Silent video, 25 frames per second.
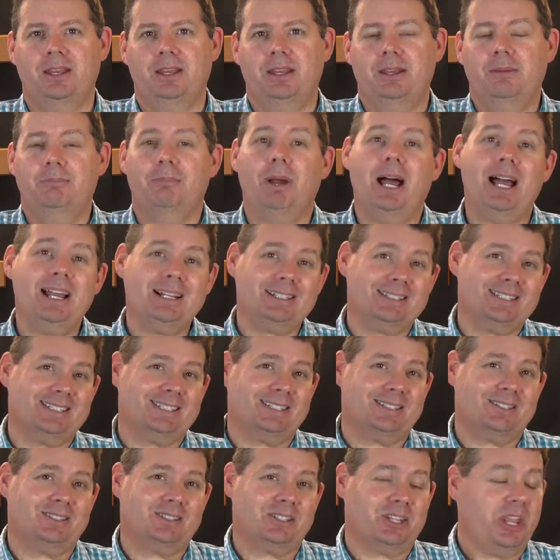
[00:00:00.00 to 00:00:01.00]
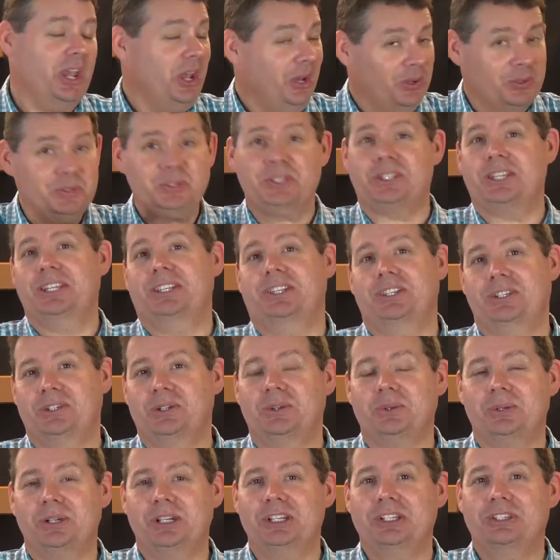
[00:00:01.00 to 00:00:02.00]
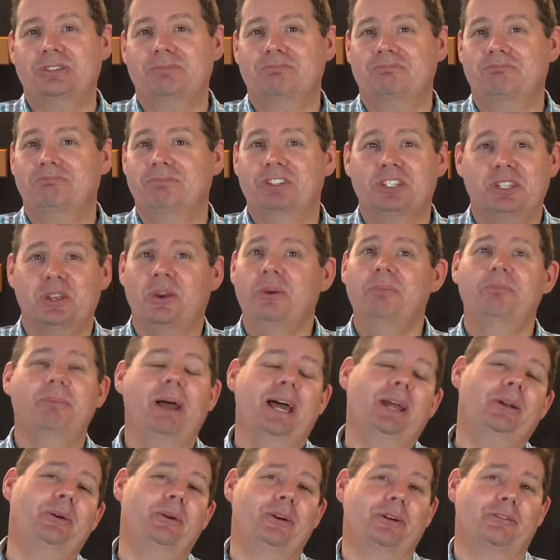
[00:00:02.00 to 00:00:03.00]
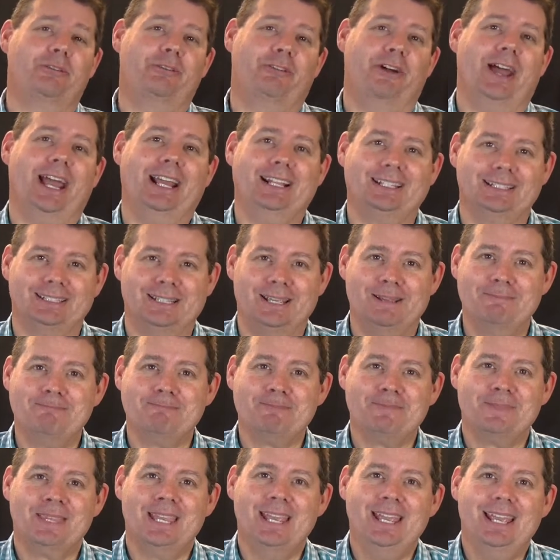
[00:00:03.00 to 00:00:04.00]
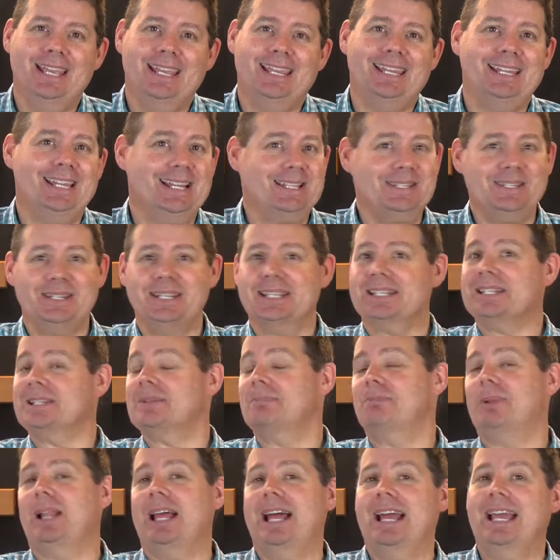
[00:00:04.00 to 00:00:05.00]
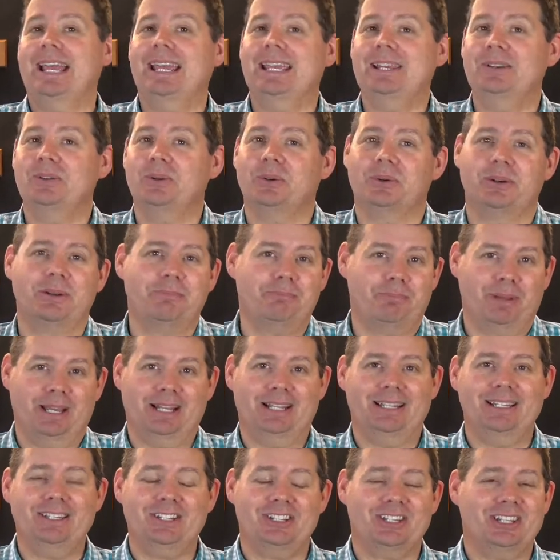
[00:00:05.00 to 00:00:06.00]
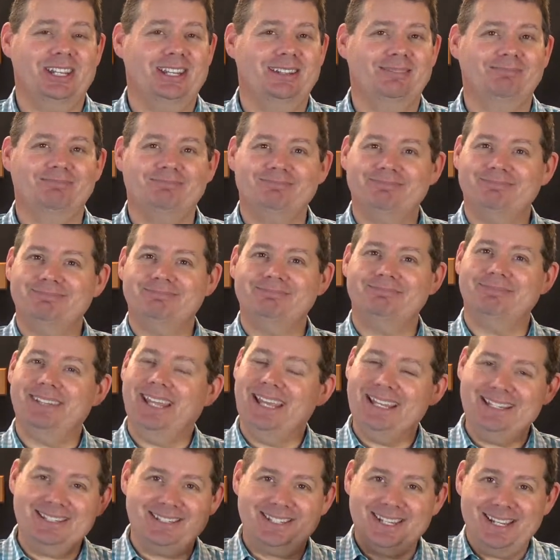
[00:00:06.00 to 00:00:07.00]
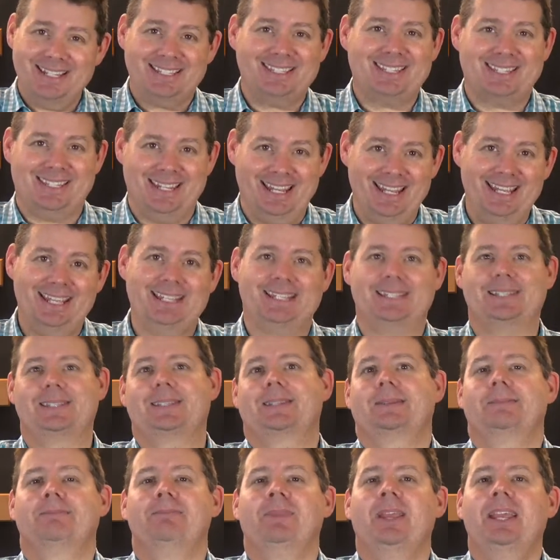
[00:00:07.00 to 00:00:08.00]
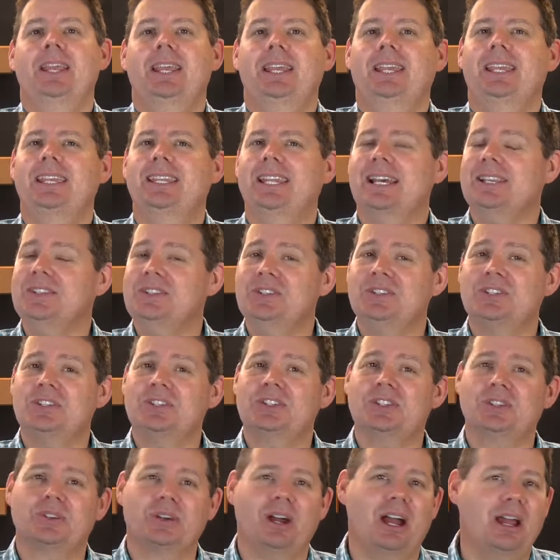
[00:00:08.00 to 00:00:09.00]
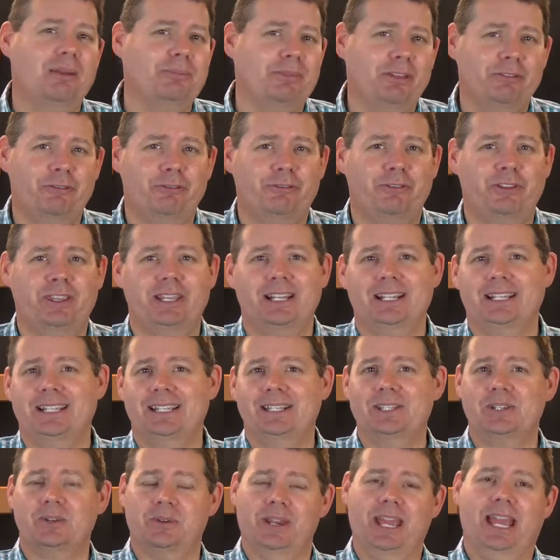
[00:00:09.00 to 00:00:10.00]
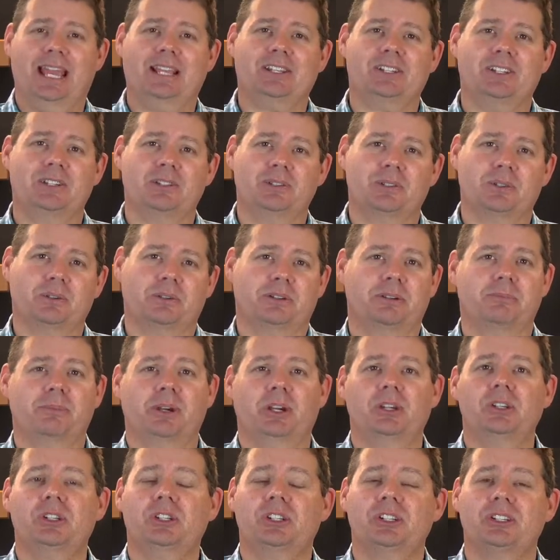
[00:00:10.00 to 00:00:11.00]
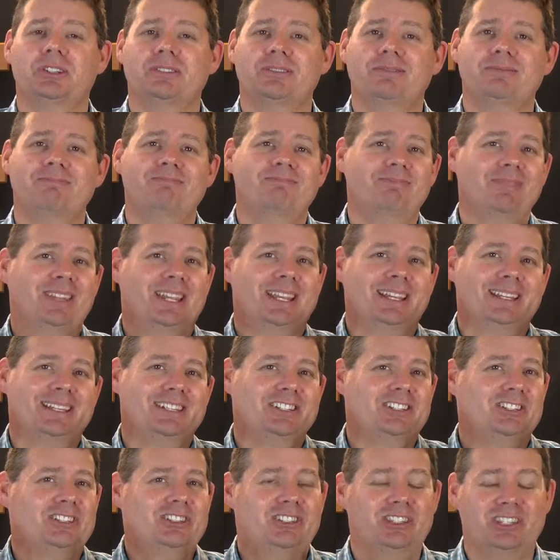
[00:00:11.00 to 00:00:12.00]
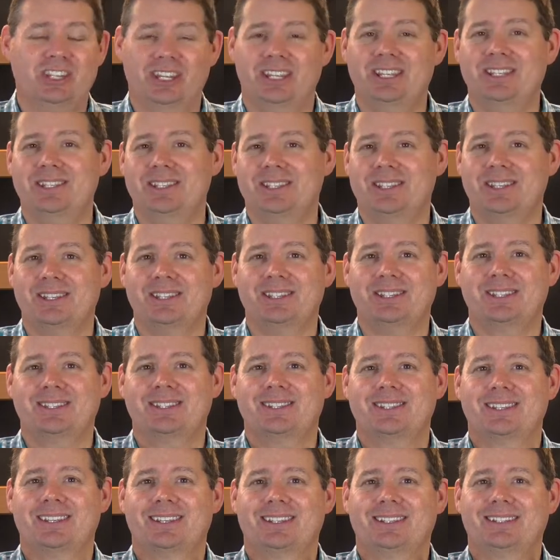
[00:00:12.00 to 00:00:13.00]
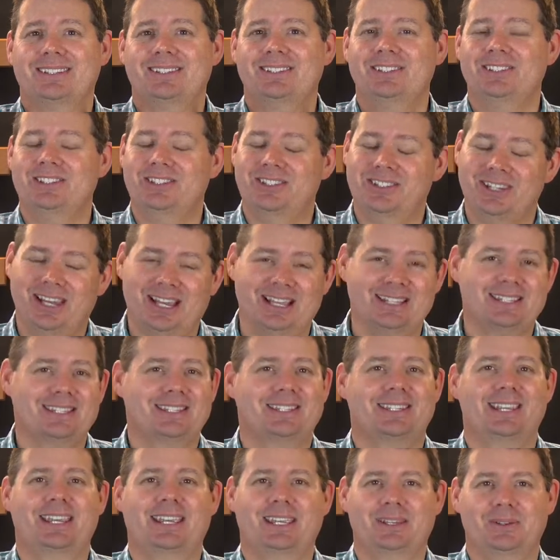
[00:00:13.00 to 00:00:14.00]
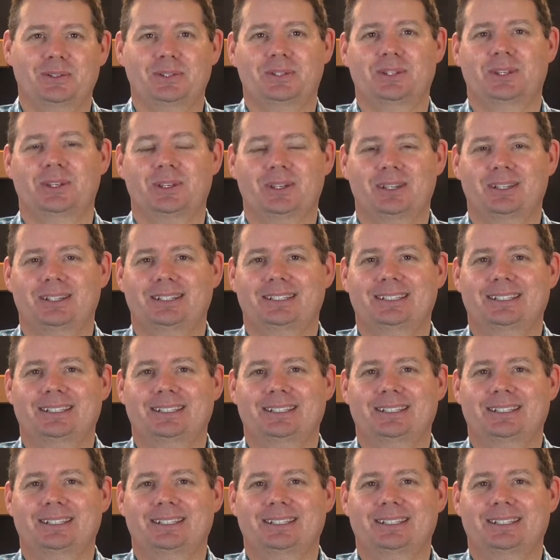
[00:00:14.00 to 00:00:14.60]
Mark tells this story so matter-of-factly. He doesn't explain or embellish. It just is. He doesn't describe the feelings, reactions, or emotion. Jesus just heals her.